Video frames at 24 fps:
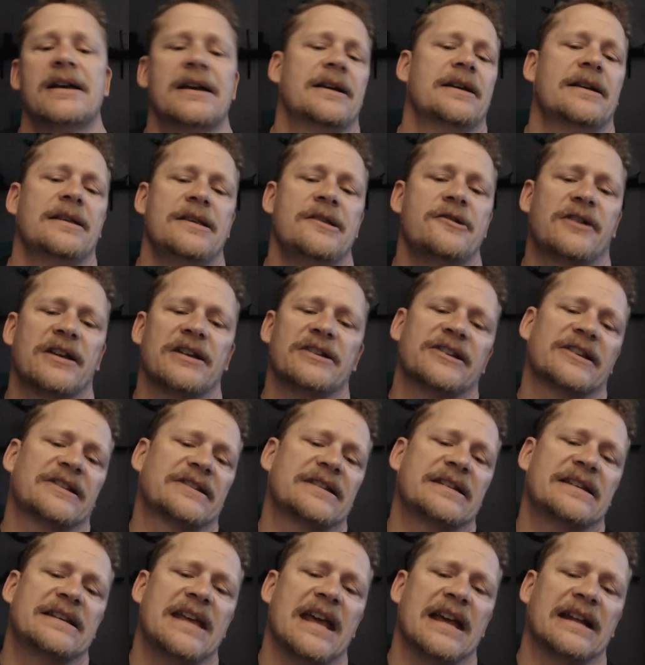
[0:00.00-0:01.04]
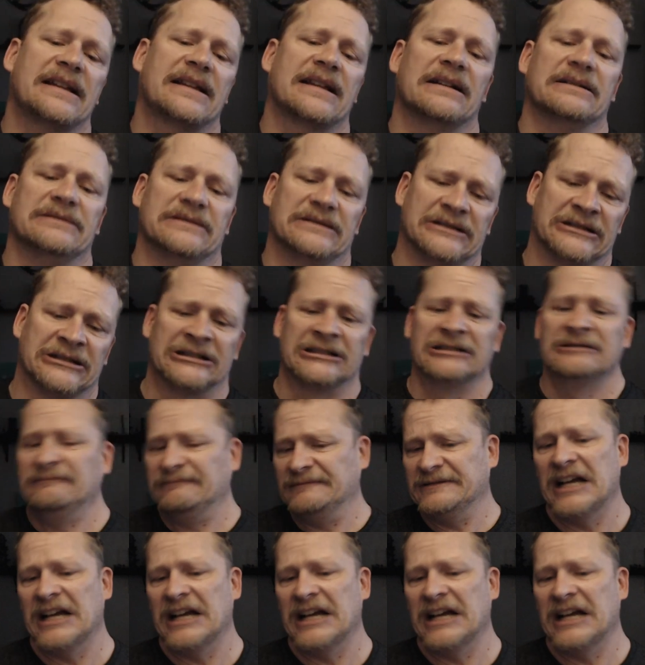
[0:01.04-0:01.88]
you can just get the uh,